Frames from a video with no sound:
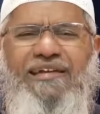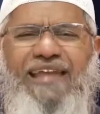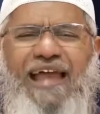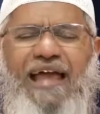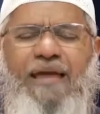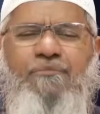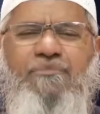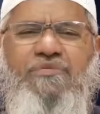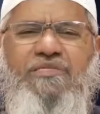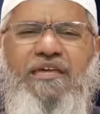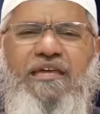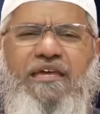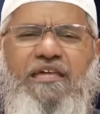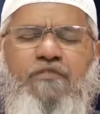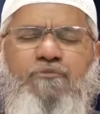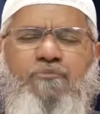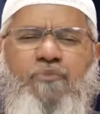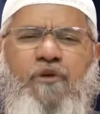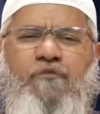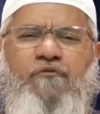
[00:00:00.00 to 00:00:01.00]
times
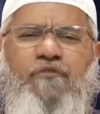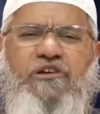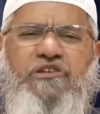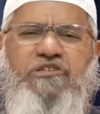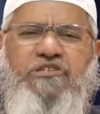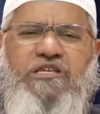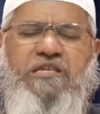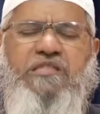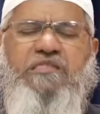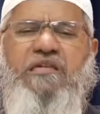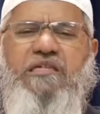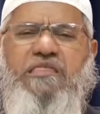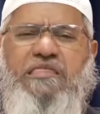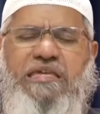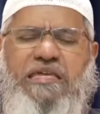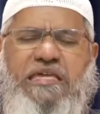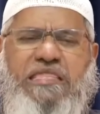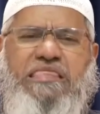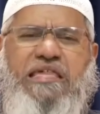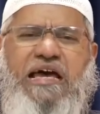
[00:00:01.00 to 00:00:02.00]
is Prophet Jesus,
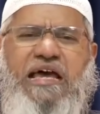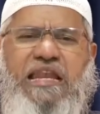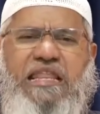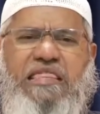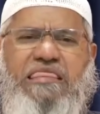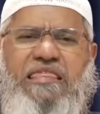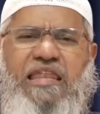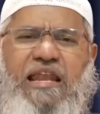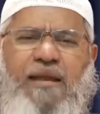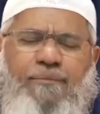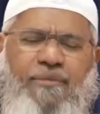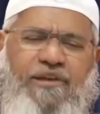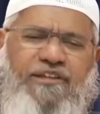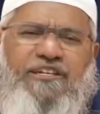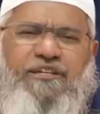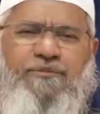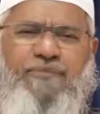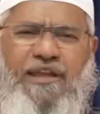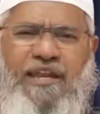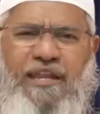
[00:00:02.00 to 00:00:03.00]
Isa alayhi salam,
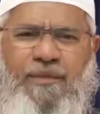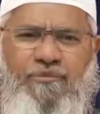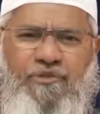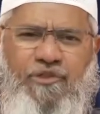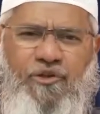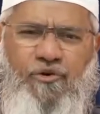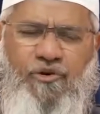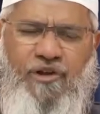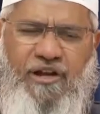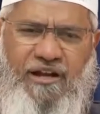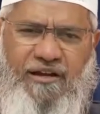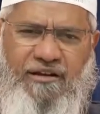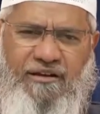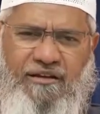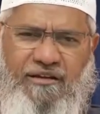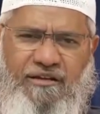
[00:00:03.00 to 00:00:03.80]
mentioned by name in the Quran?